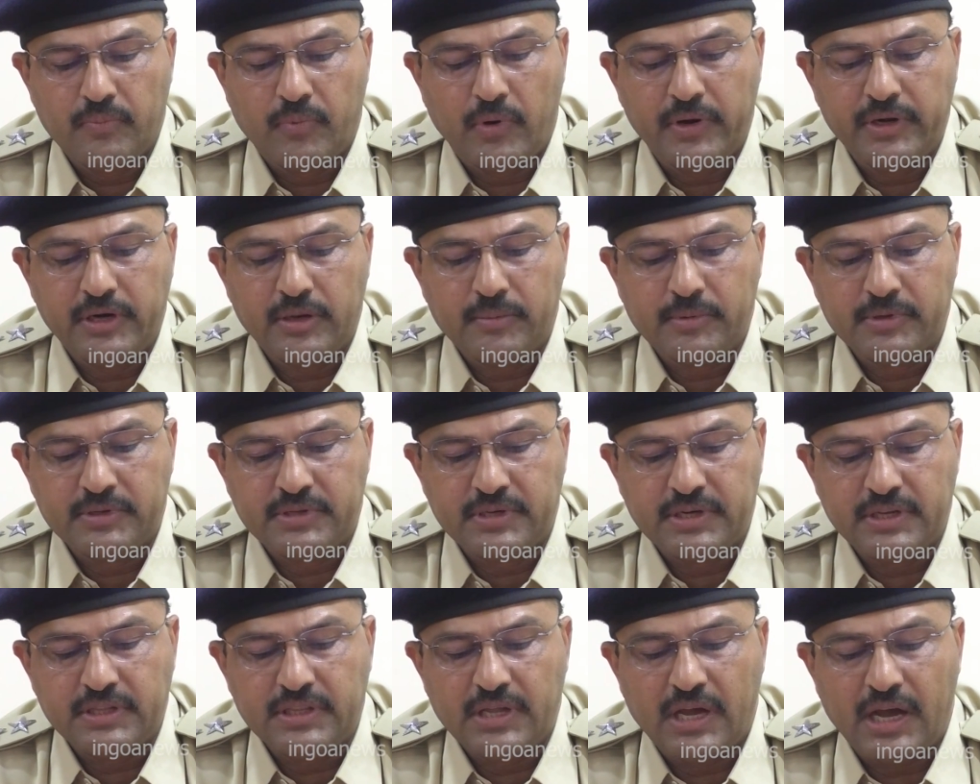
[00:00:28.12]
Point number
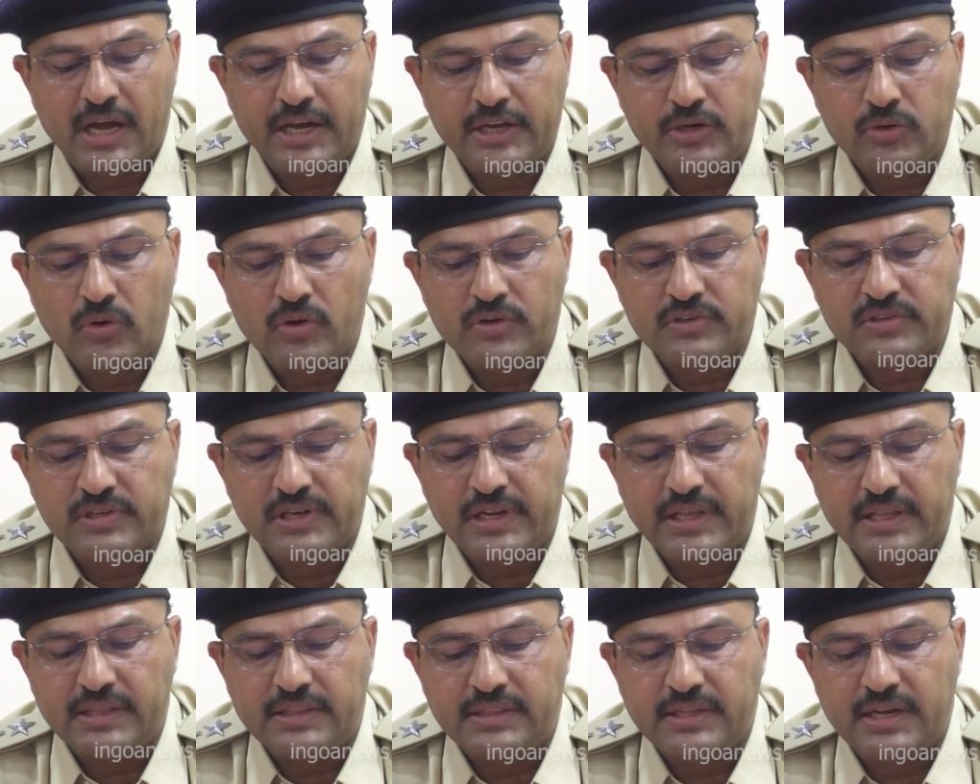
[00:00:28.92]
three, the Inox
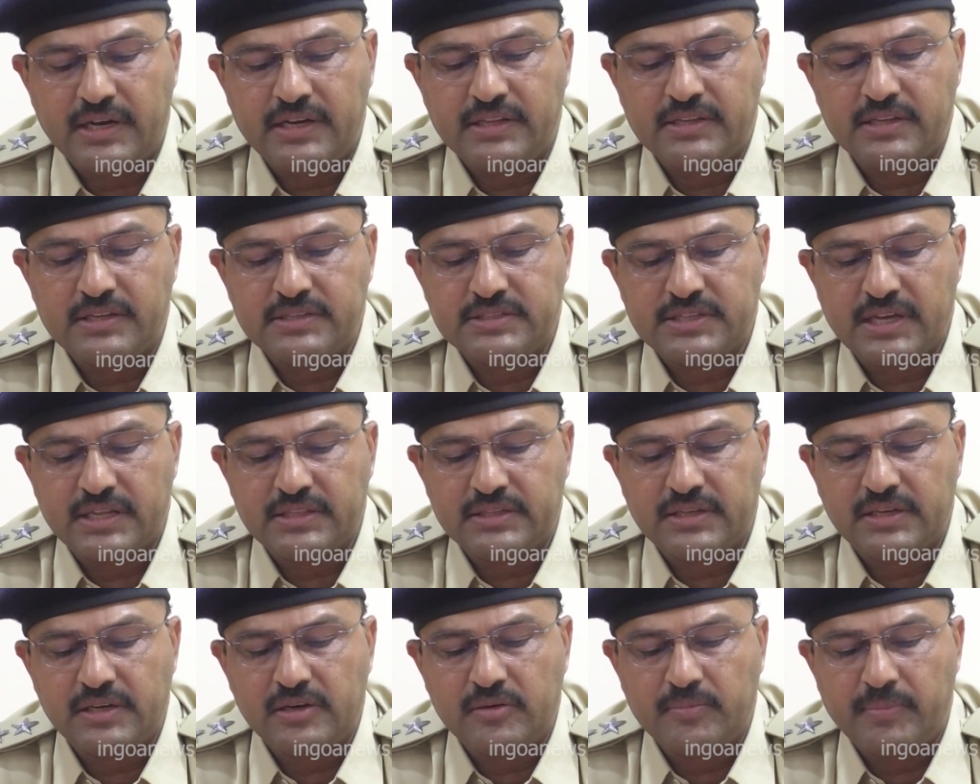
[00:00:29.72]
lane, that is the
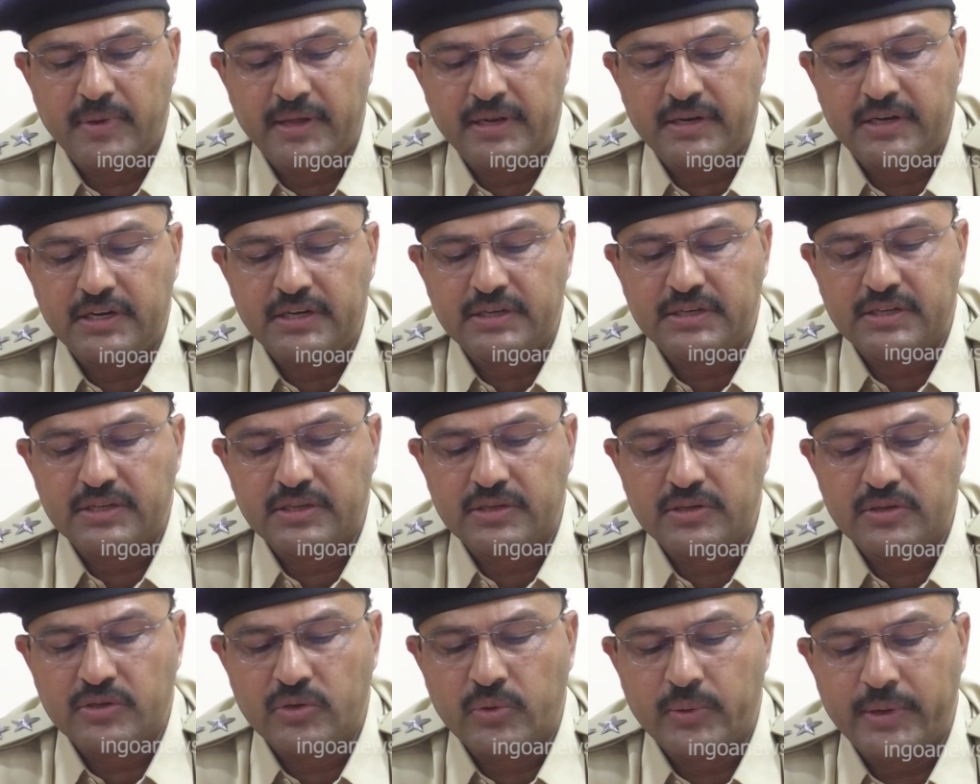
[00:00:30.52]
General Bernard
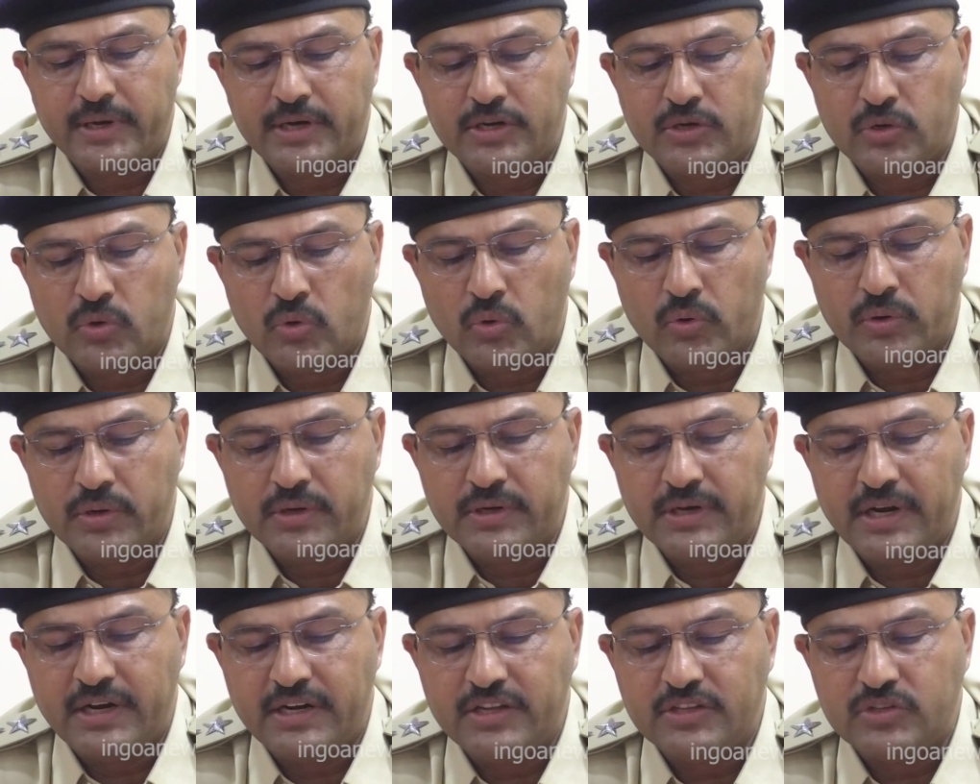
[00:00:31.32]
Guedes
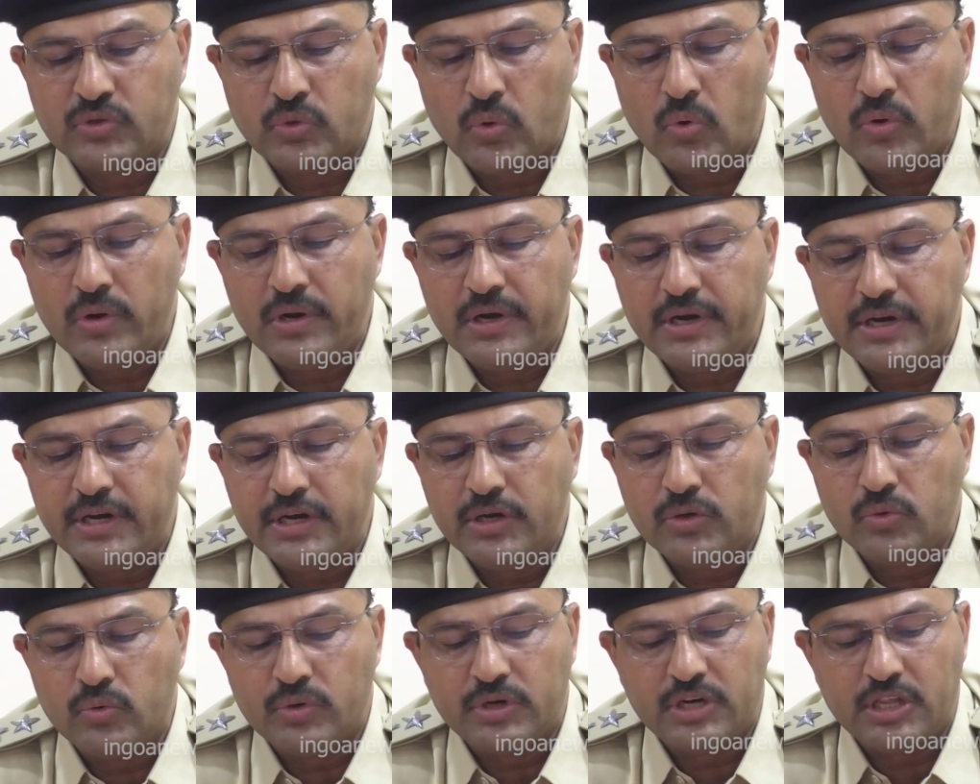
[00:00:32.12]
Road, that is road
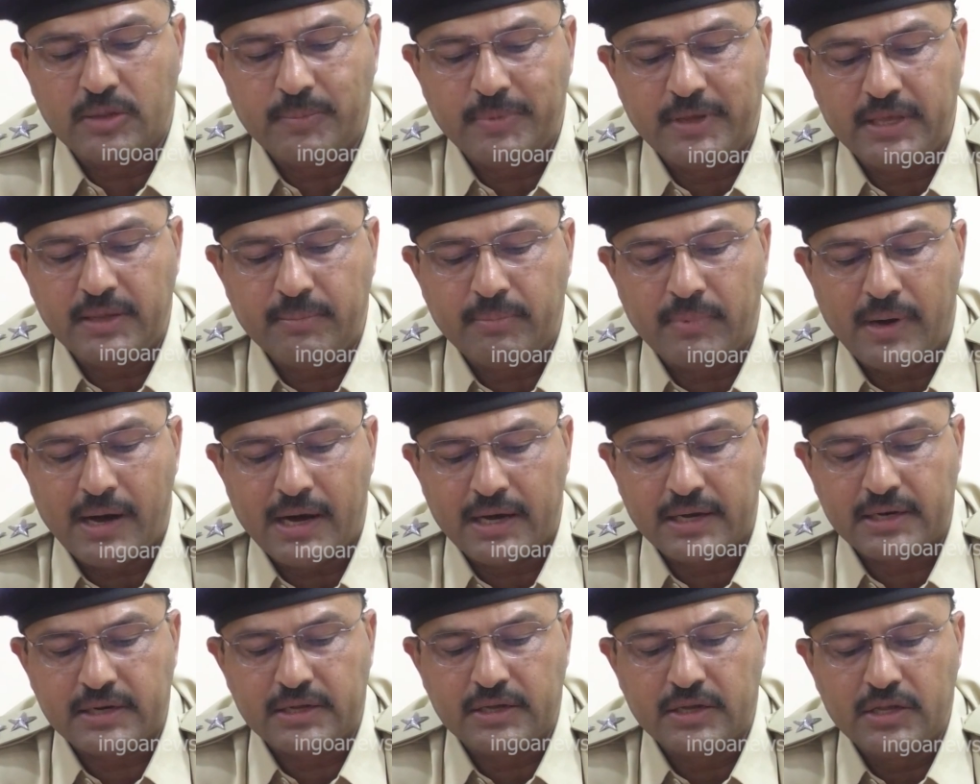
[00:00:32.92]
leading to DB
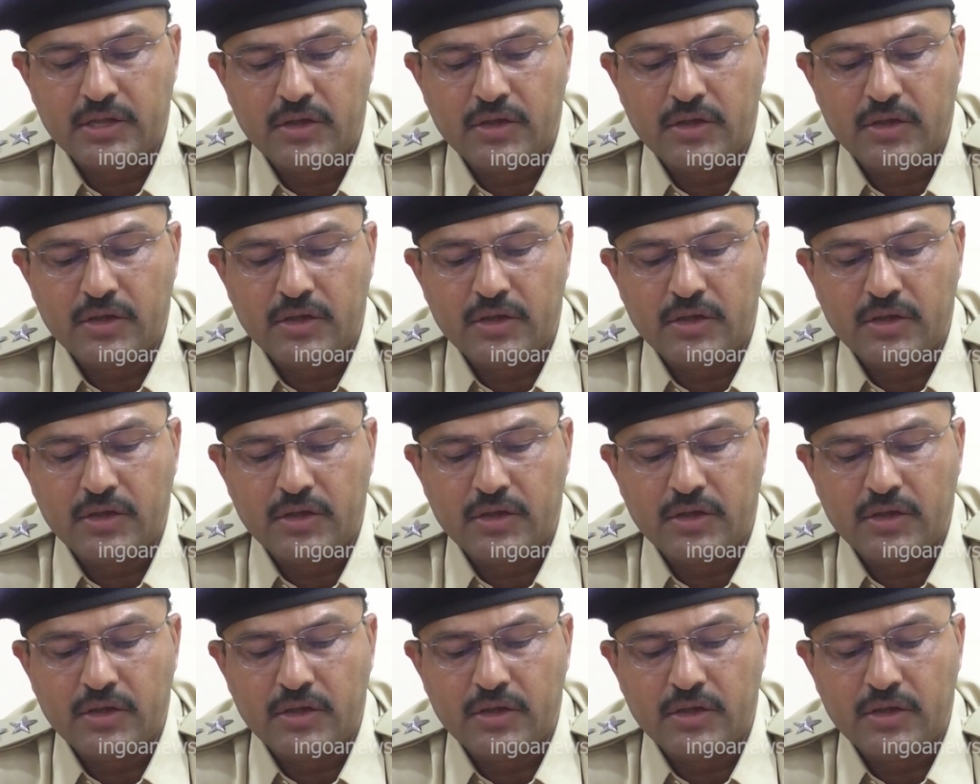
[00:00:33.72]
Marg